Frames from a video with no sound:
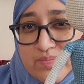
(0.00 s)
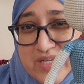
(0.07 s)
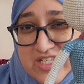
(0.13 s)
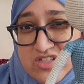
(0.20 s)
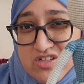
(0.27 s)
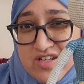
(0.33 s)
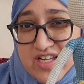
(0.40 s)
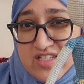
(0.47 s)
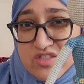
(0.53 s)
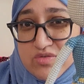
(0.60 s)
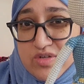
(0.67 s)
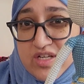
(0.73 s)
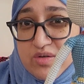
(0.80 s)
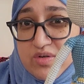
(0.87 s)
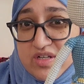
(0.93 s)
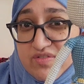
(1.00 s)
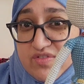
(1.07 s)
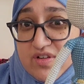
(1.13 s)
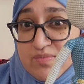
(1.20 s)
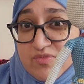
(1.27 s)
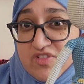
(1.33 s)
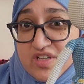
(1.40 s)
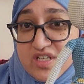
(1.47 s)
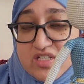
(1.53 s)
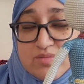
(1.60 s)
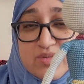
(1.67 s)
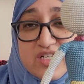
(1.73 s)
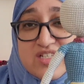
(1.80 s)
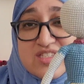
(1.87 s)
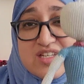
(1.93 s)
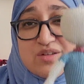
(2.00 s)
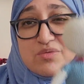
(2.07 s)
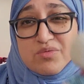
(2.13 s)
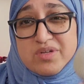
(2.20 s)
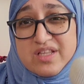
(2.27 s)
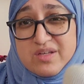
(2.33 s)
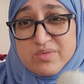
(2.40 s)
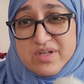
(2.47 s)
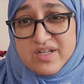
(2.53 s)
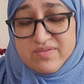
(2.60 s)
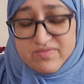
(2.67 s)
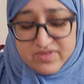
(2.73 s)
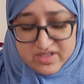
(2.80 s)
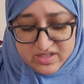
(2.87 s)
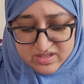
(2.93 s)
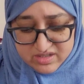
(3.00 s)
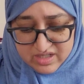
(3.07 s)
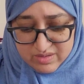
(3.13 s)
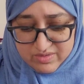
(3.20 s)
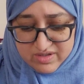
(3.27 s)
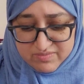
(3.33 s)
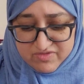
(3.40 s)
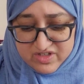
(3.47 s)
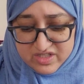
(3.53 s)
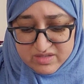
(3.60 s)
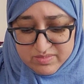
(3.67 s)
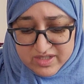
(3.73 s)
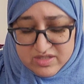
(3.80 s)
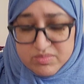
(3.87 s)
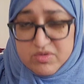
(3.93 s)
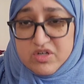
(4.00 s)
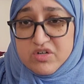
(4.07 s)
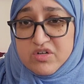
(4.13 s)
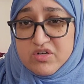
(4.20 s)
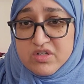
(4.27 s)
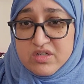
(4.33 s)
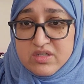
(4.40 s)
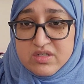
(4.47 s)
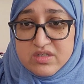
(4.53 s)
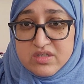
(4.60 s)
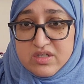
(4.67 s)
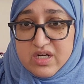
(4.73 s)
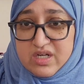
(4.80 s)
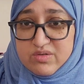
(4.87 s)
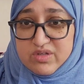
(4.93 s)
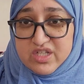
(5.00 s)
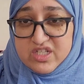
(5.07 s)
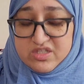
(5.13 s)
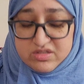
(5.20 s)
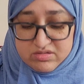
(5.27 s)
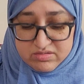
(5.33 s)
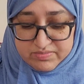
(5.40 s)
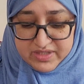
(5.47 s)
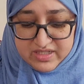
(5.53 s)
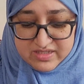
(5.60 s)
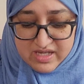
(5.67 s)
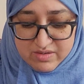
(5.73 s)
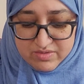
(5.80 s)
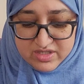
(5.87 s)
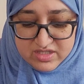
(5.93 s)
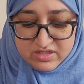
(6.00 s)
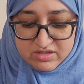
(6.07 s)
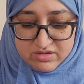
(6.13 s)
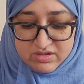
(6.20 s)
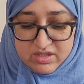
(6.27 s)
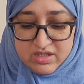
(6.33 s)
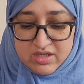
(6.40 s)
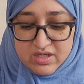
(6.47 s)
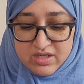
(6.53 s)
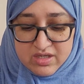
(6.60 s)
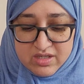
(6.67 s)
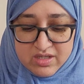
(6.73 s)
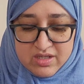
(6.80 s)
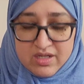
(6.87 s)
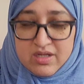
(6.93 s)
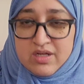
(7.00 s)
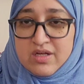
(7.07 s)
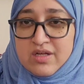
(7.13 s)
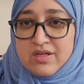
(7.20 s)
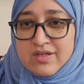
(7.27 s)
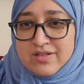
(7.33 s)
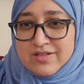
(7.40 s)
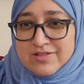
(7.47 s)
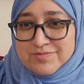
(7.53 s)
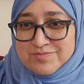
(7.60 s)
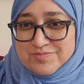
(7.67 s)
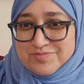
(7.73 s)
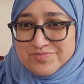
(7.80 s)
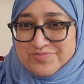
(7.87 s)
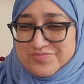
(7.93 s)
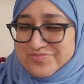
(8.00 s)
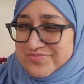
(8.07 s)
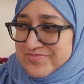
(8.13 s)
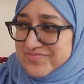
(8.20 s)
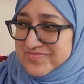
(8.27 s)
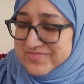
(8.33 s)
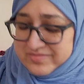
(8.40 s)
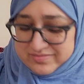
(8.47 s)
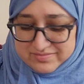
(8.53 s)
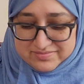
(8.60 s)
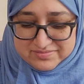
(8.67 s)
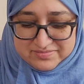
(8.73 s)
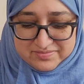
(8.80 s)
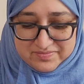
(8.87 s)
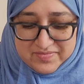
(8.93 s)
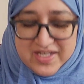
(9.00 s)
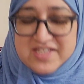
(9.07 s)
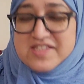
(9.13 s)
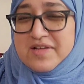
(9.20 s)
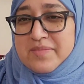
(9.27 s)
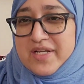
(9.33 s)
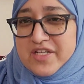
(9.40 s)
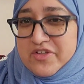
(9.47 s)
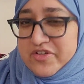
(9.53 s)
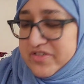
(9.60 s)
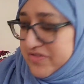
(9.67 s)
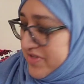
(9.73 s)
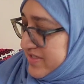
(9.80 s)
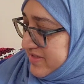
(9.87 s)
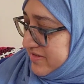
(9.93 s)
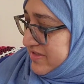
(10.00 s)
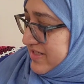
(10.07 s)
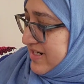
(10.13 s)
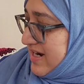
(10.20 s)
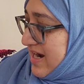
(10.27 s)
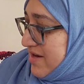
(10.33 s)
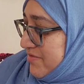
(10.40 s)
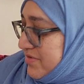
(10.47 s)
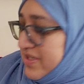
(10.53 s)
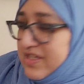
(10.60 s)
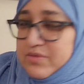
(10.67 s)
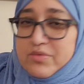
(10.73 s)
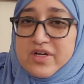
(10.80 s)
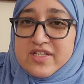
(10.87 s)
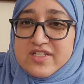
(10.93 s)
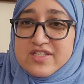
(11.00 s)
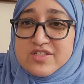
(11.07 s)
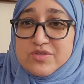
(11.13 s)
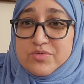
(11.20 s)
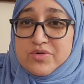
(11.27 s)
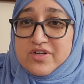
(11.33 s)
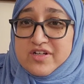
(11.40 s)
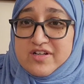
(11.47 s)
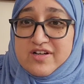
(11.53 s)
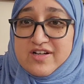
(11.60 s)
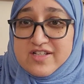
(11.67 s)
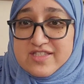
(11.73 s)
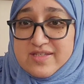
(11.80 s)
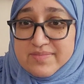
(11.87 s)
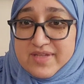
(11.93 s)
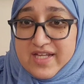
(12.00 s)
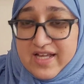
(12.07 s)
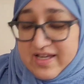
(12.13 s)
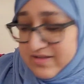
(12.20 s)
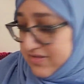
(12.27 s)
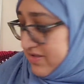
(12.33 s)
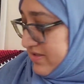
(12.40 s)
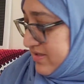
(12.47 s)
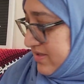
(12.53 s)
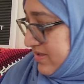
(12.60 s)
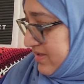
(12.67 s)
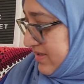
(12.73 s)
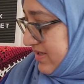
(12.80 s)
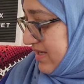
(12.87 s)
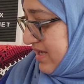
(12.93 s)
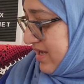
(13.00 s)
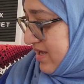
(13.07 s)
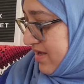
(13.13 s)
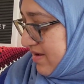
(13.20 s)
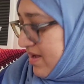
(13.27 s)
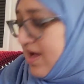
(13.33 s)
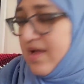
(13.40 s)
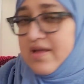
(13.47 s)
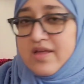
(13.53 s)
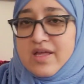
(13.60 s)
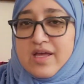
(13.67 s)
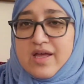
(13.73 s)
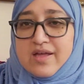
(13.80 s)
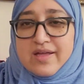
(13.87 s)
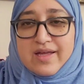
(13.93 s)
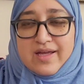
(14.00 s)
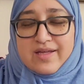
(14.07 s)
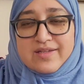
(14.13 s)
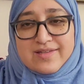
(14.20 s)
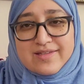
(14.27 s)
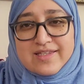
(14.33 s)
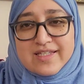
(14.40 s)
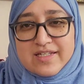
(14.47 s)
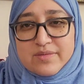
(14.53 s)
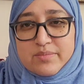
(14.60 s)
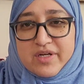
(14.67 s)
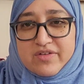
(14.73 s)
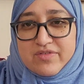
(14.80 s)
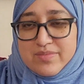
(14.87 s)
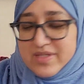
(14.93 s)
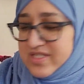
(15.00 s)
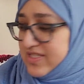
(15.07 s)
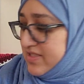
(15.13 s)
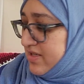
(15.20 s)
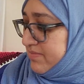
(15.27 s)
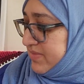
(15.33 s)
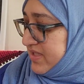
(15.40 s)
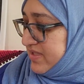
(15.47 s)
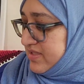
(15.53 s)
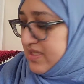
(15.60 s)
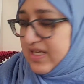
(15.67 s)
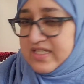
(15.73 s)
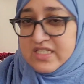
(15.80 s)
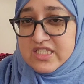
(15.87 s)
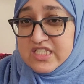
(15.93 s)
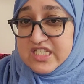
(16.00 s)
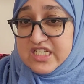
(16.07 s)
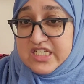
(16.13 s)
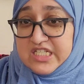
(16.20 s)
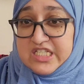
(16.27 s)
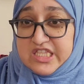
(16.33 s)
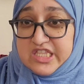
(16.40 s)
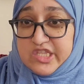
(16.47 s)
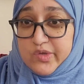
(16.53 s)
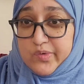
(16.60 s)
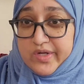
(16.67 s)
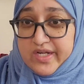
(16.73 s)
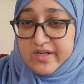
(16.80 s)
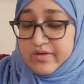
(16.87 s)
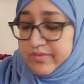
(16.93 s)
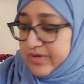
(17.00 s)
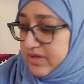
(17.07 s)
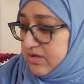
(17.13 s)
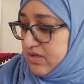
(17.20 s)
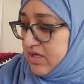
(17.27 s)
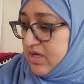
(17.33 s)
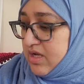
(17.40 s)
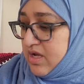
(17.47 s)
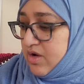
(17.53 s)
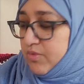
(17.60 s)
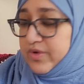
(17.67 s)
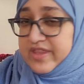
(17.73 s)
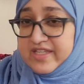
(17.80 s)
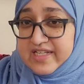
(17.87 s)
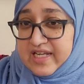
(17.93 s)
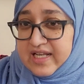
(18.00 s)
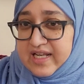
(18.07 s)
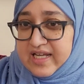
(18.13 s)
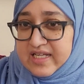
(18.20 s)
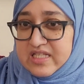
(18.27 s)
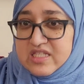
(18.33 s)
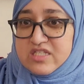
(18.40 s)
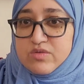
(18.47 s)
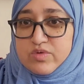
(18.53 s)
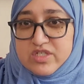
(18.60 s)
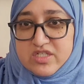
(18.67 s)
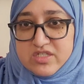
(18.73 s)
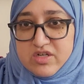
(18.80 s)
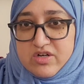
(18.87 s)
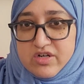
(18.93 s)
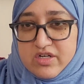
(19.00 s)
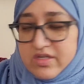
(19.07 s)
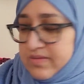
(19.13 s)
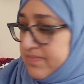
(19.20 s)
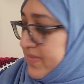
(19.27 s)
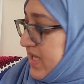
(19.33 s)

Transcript: a picture next week when of him finished because I really want him finished. I want him finished by tomorrow. I really do because I want to. That's your New Year's resolution. It's not my New Year's resolution. I really want to work on something else. Uh, I, I, I need a break from these zombies. I just did three in a row with deadlines, which is hard.